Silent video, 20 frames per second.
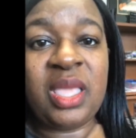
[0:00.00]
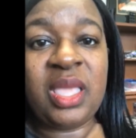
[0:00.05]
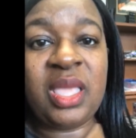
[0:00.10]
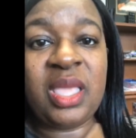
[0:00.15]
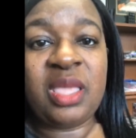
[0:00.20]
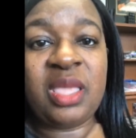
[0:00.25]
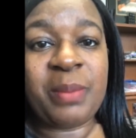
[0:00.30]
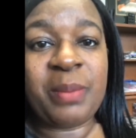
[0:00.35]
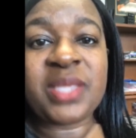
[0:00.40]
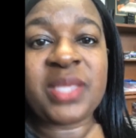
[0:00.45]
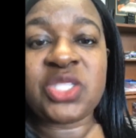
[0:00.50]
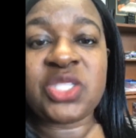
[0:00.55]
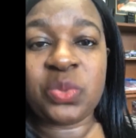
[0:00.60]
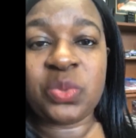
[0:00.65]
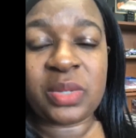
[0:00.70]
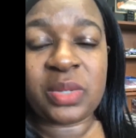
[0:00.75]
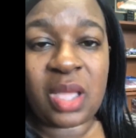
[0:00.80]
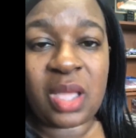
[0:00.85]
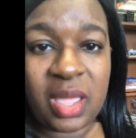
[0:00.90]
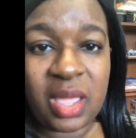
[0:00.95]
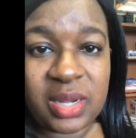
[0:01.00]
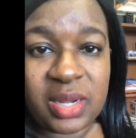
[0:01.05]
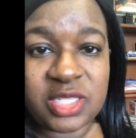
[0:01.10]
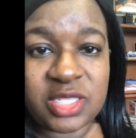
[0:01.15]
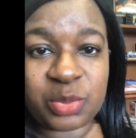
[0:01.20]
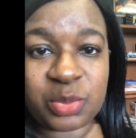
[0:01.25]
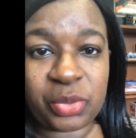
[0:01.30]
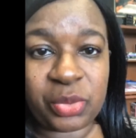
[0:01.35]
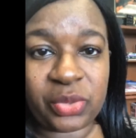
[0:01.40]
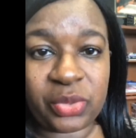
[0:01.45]
It makes you an
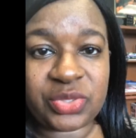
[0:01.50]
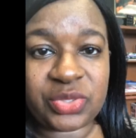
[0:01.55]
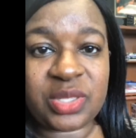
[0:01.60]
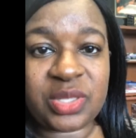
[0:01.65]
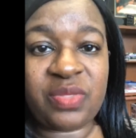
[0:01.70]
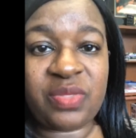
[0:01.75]
honest person,